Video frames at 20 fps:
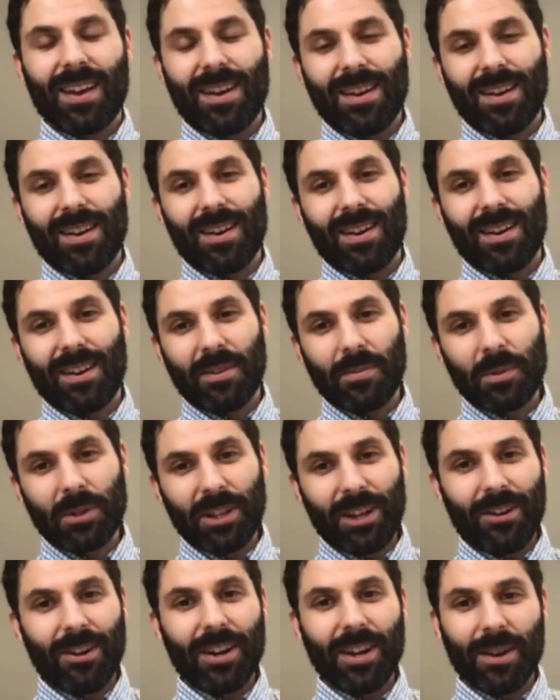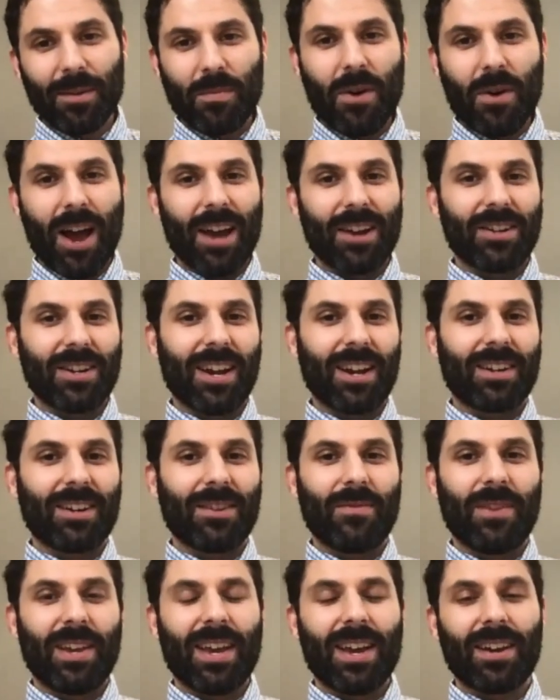on a malaria project,
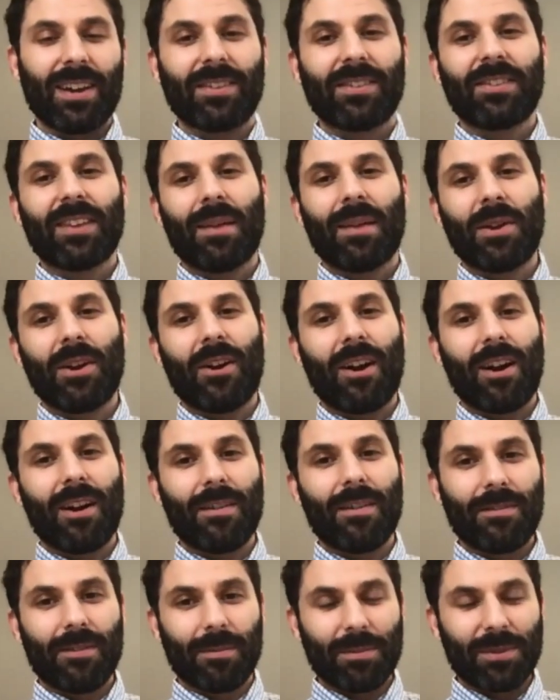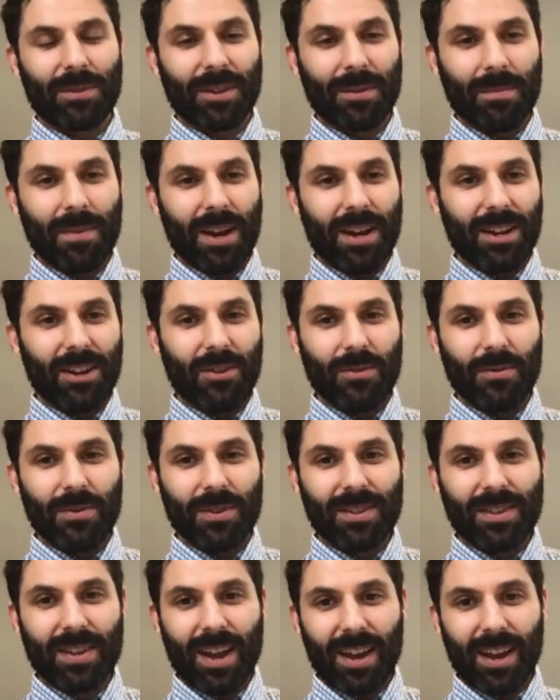and we had a seminar from somebody who
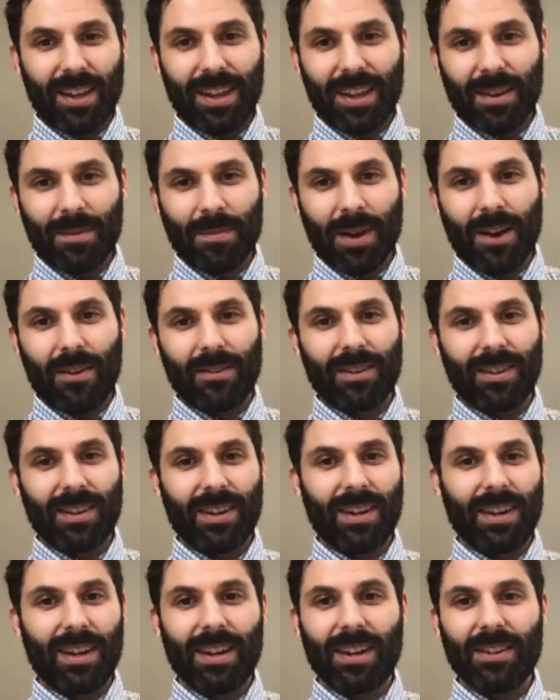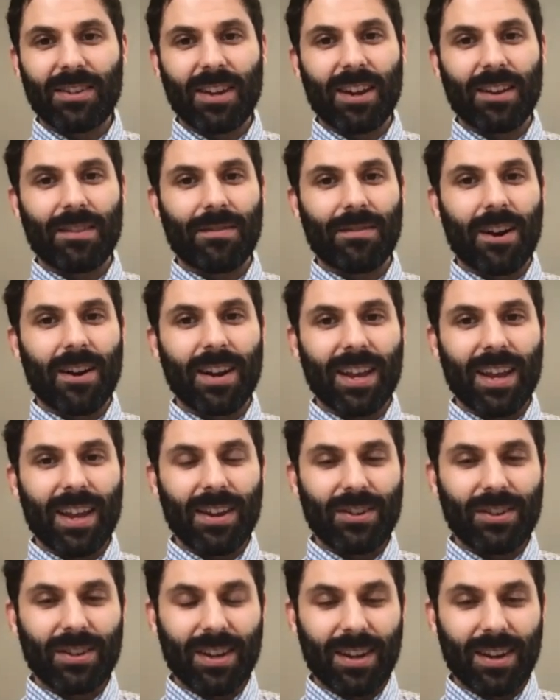was talking about antigenic
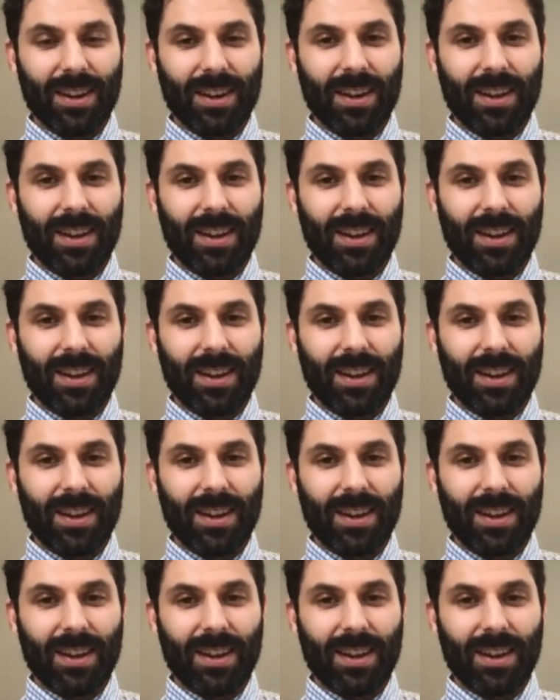variation